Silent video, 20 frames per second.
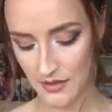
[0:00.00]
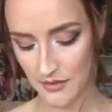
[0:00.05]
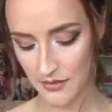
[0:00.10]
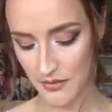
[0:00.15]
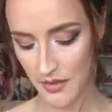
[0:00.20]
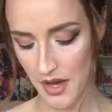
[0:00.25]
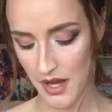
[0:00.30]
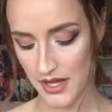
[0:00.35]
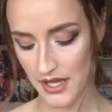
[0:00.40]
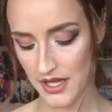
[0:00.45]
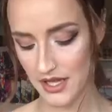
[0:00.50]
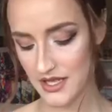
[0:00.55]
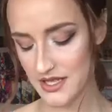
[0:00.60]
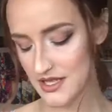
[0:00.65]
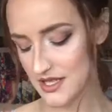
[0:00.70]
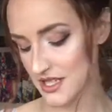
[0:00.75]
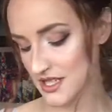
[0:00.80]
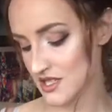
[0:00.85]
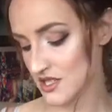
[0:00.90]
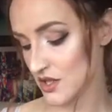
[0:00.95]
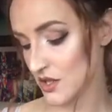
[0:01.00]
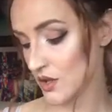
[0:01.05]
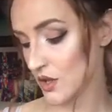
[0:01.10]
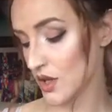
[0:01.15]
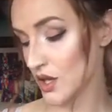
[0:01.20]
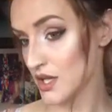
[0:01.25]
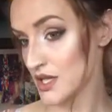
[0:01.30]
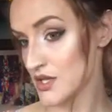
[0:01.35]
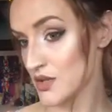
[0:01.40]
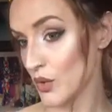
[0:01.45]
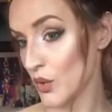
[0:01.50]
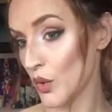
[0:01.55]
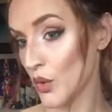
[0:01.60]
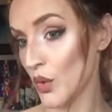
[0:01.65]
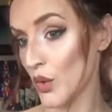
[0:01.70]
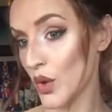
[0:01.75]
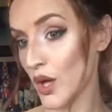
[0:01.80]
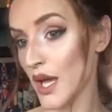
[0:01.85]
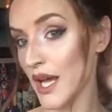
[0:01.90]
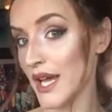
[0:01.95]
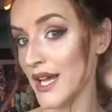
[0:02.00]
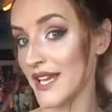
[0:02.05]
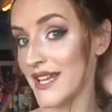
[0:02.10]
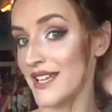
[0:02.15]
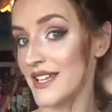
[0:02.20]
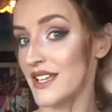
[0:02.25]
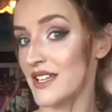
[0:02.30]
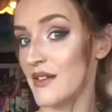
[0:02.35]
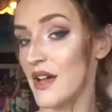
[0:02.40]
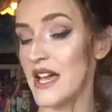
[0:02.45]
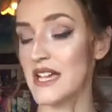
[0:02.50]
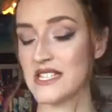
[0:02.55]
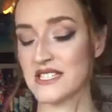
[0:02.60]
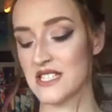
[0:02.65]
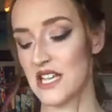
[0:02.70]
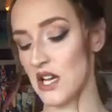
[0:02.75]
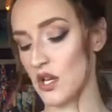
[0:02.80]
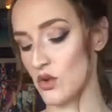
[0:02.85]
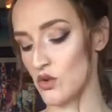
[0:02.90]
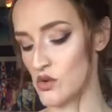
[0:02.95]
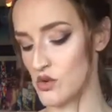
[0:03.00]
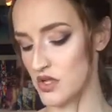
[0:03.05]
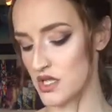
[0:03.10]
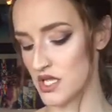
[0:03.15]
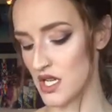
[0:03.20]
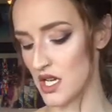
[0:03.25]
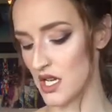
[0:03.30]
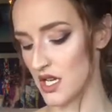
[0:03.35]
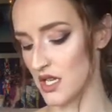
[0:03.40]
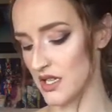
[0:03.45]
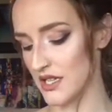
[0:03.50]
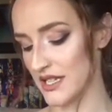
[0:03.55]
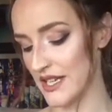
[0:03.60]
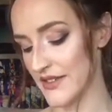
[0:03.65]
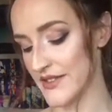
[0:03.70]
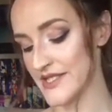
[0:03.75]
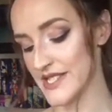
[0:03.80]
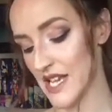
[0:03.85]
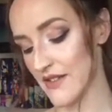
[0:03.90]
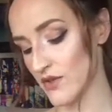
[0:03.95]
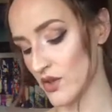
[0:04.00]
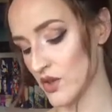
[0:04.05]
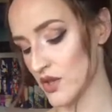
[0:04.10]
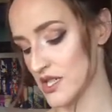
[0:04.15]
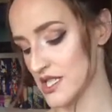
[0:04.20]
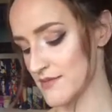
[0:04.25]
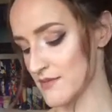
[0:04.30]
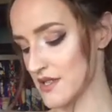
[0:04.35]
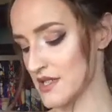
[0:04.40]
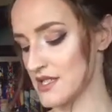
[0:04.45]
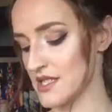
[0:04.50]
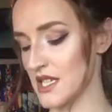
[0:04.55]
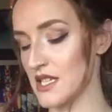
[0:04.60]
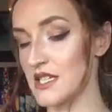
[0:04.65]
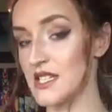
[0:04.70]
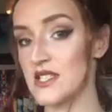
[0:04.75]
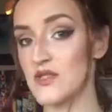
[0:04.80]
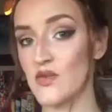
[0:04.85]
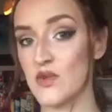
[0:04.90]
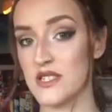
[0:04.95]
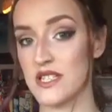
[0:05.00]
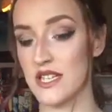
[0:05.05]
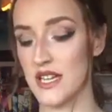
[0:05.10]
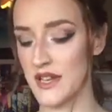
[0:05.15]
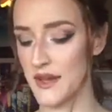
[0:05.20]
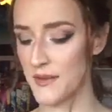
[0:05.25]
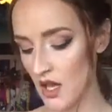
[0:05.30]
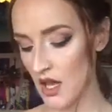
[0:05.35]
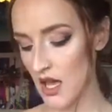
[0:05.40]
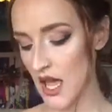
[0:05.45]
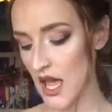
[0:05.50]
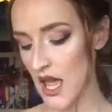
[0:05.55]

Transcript: My sister got us all a Estee Lauder gift set for Christmas and this was in it